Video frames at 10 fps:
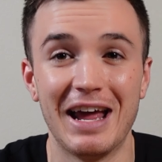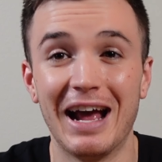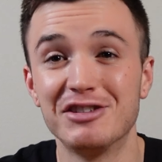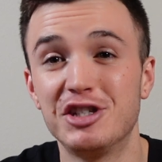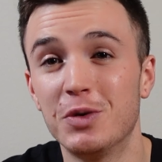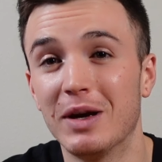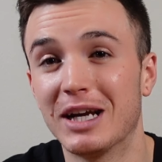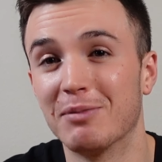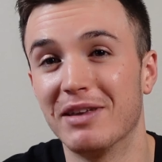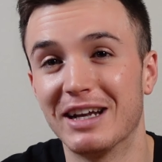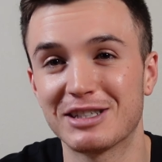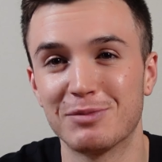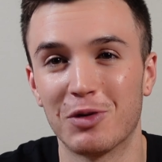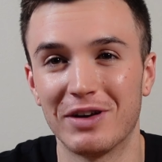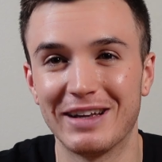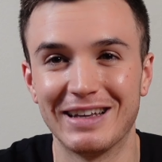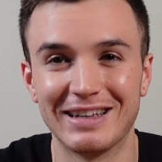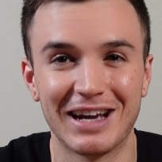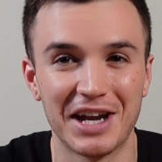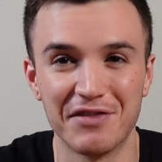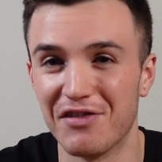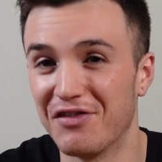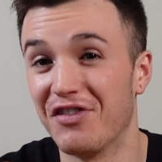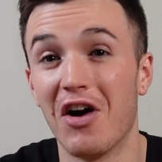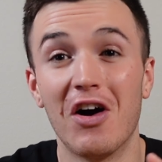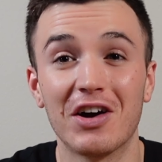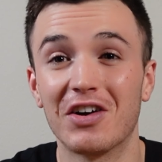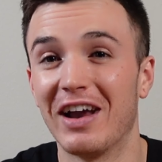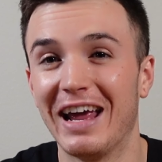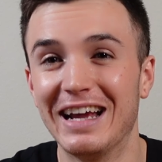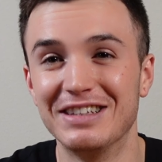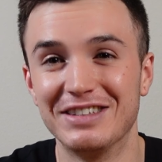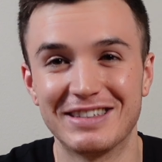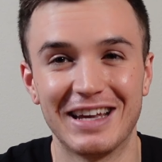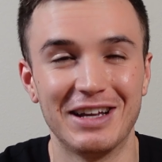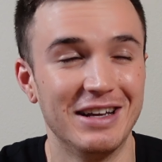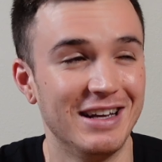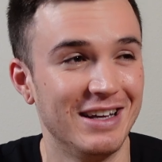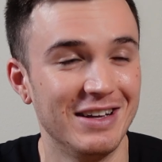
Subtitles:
as you wake up the next morning in kind of a fog or a haze, you say, what